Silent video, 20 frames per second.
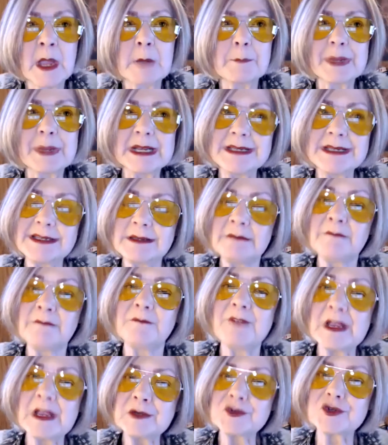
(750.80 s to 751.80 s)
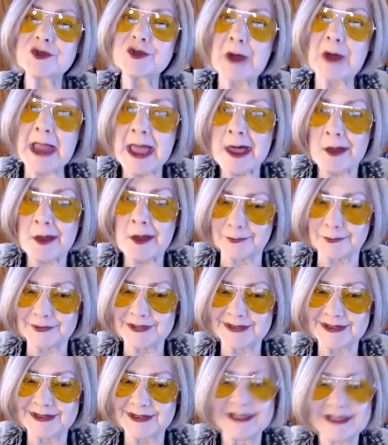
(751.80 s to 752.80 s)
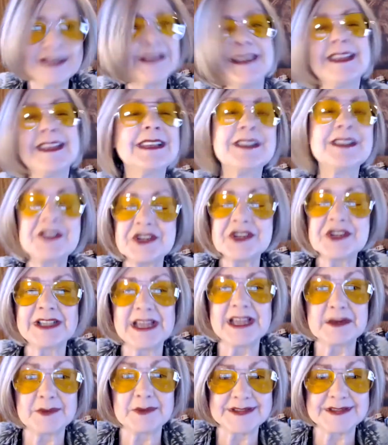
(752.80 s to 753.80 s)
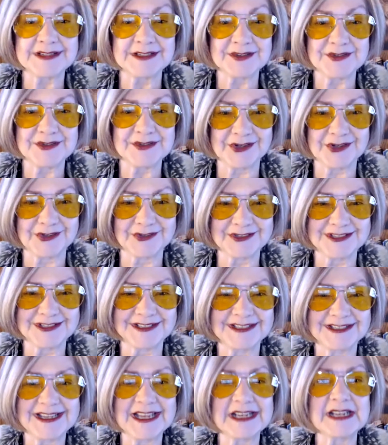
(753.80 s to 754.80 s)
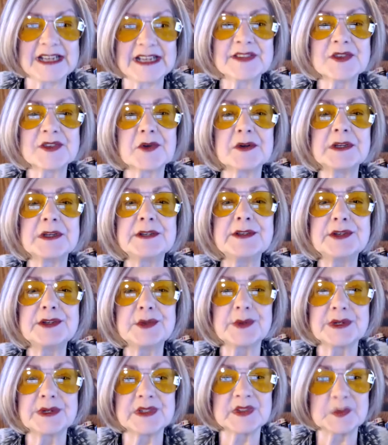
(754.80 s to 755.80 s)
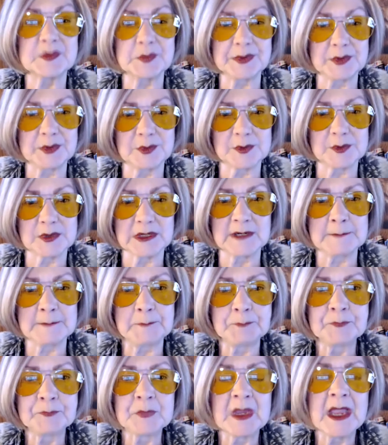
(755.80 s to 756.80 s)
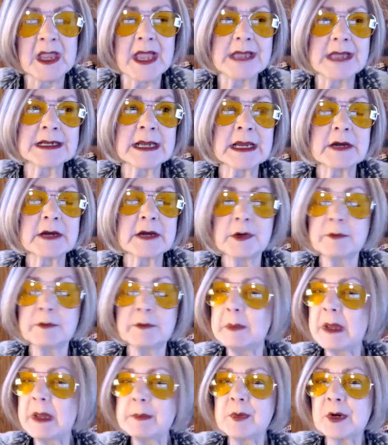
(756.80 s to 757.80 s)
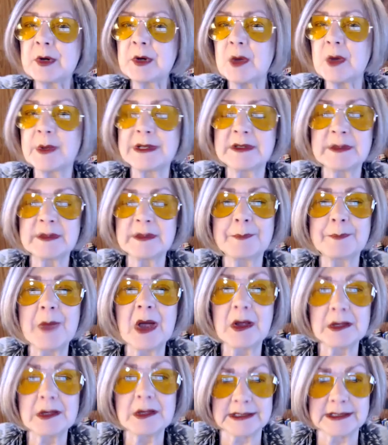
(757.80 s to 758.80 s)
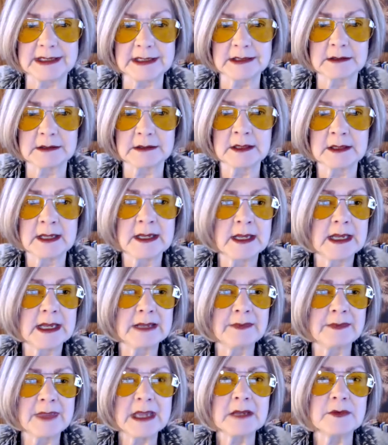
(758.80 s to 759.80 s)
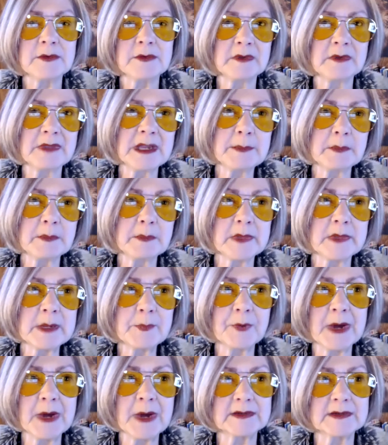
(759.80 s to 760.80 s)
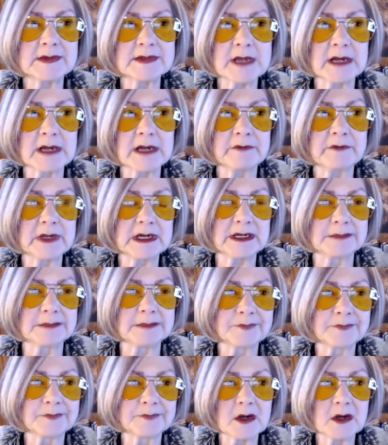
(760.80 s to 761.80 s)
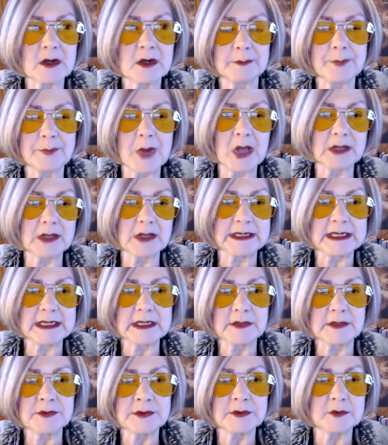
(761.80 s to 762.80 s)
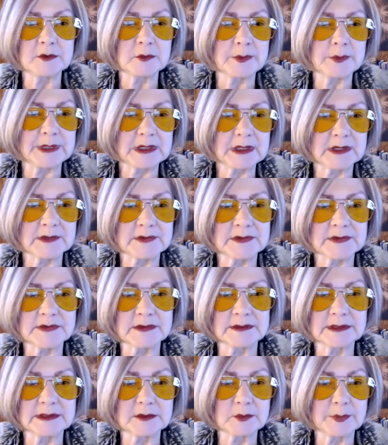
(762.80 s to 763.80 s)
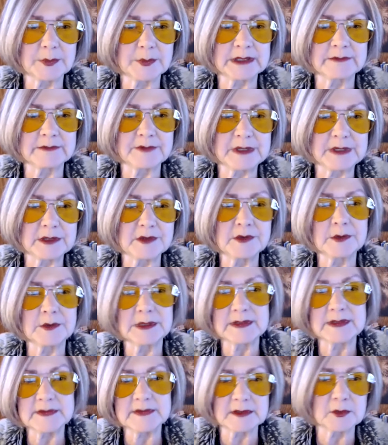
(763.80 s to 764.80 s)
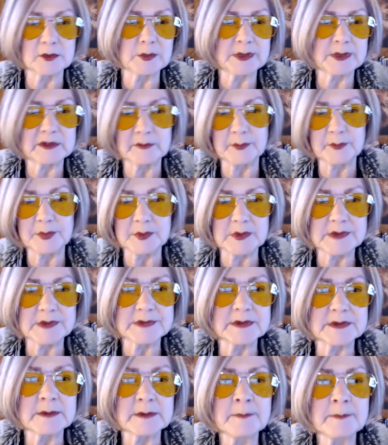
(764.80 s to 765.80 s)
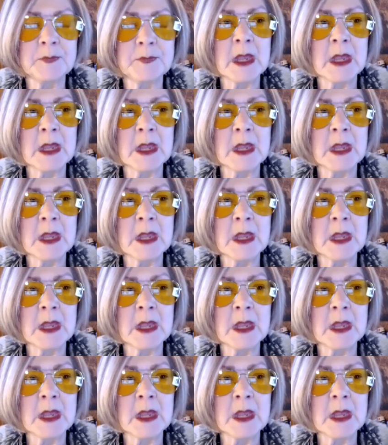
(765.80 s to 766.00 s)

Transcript: but i didn't venture out until i was an adult and i started to explore and i can remember going to bali and they they they practice kind of like a they call it bali hindu because it's a little bit of hindu and it's a little bit of buddhism